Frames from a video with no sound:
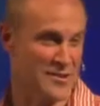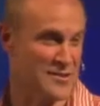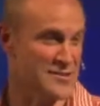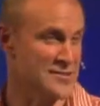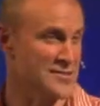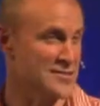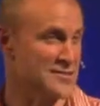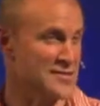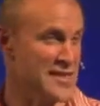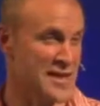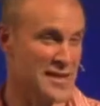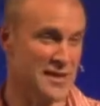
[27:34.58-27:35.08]
and you're
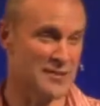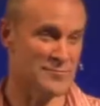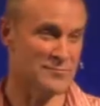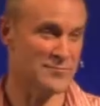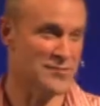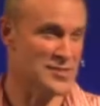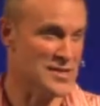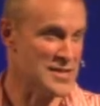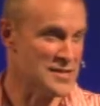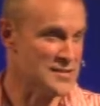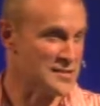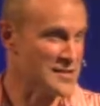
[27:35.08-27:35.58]
saying,
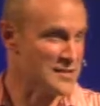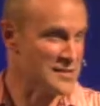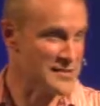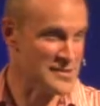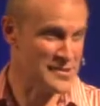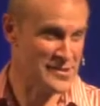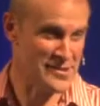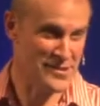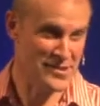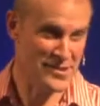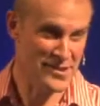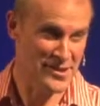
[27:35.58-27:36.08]

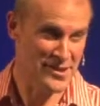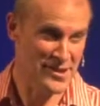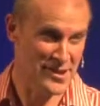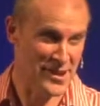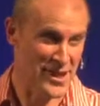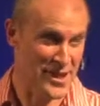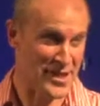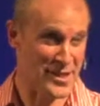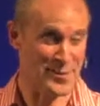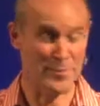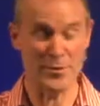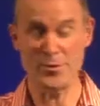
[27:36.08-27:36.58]
Jesus,
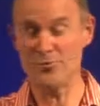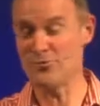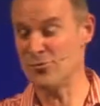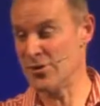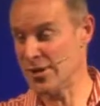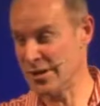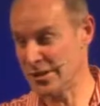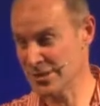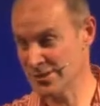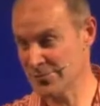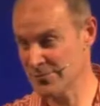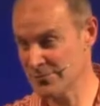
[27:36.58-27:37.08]
I'm going to be
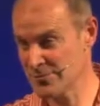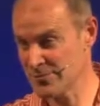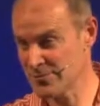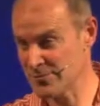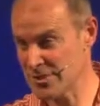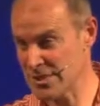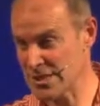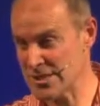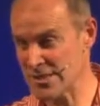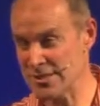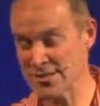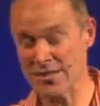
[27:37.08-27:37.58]
real.
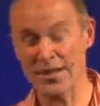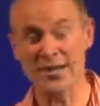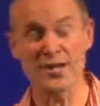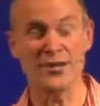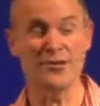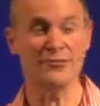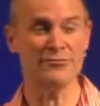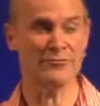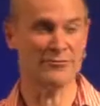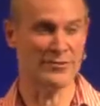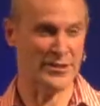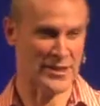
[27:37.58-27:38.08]
Jesus, I'm going to
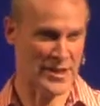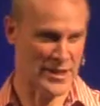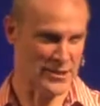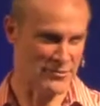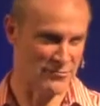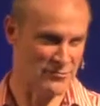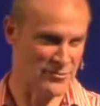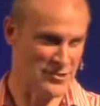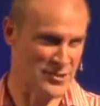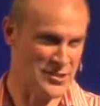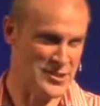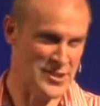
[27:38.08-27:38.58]

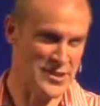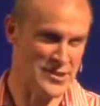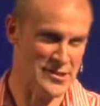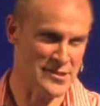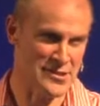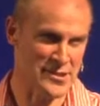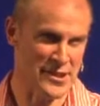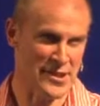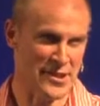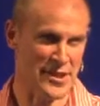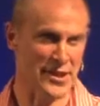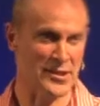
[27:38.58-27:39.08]
forgive. Jesus,
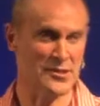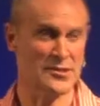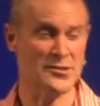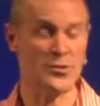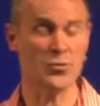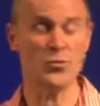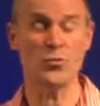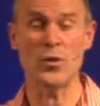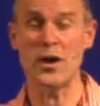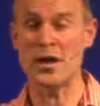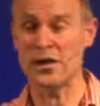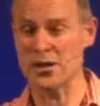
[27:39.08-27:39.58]
I'm going to
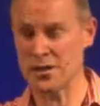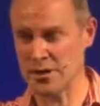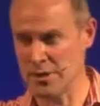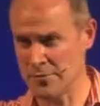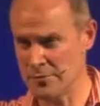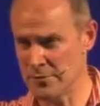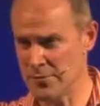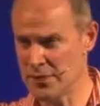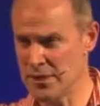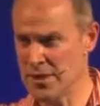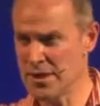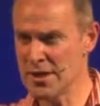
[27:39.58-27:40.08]
welcome.
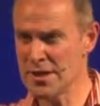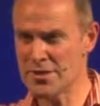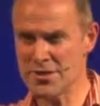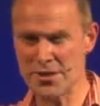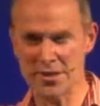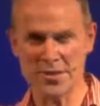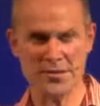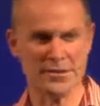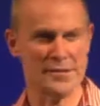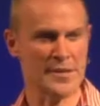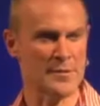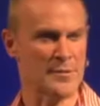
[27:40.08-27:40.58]

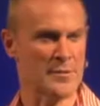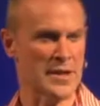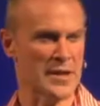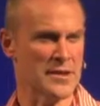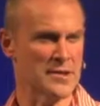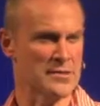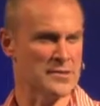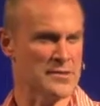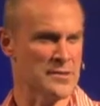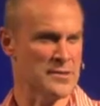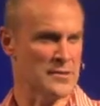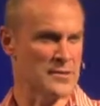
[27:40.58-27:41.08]
Jesus, I'm going
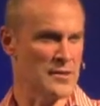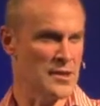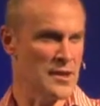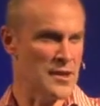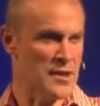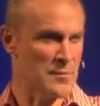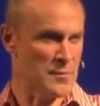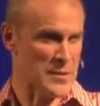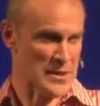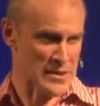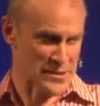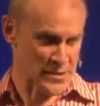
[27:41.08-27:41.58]
to
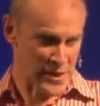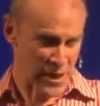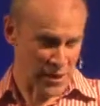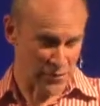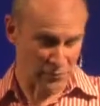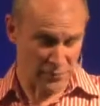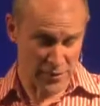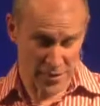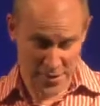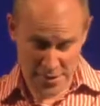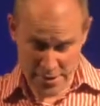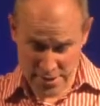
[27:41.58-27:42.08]
be
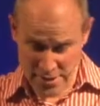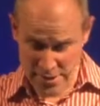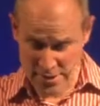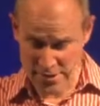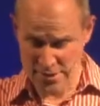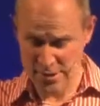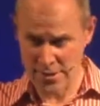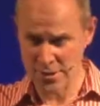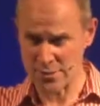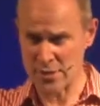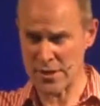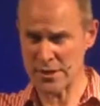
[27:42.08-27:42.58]
selfless in this
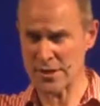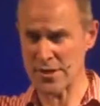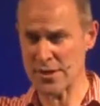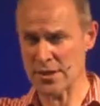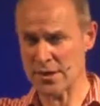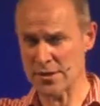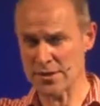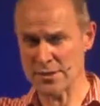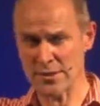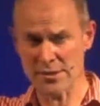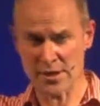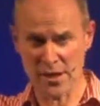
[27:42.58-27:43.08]
situation. I'm
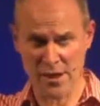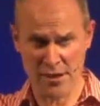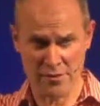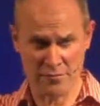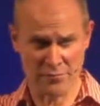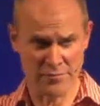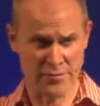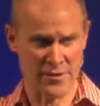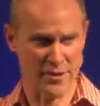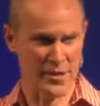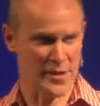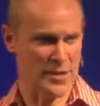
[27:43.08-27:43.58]
going to
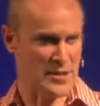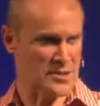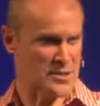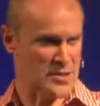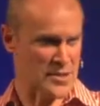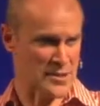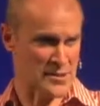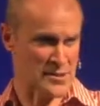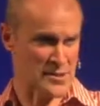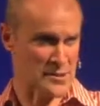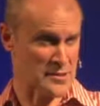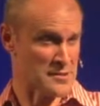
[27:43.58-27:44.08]
serve.
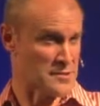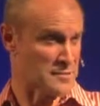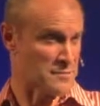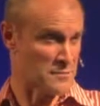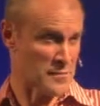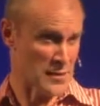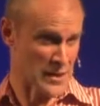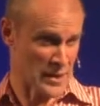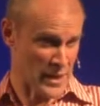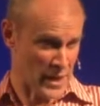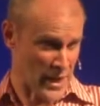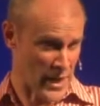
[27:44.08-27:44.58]
Jesus,
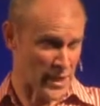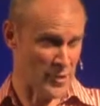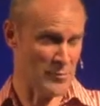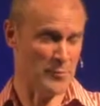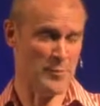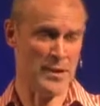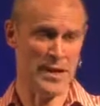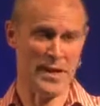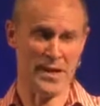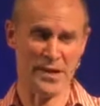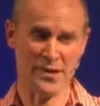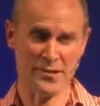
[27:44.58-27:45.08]
help
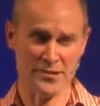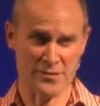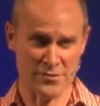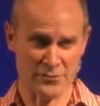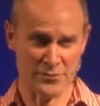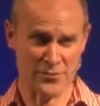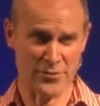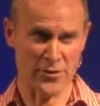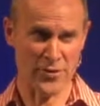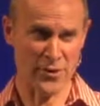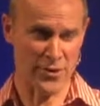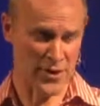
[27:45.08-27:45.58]
me to
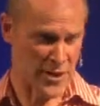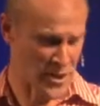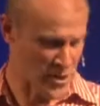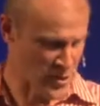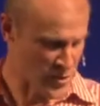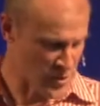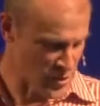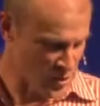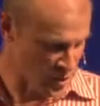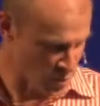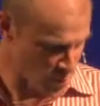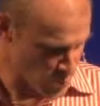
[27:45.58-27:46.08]
follow you
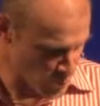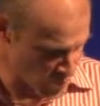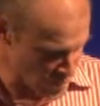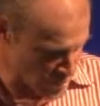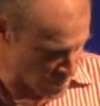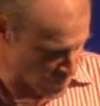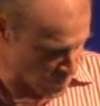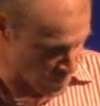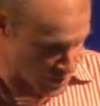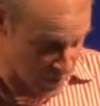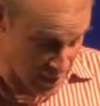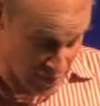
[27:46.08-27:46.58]
with
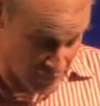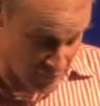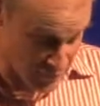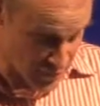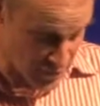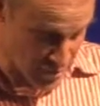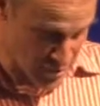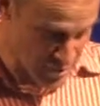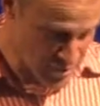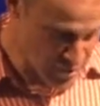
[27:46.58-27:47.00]
the love that you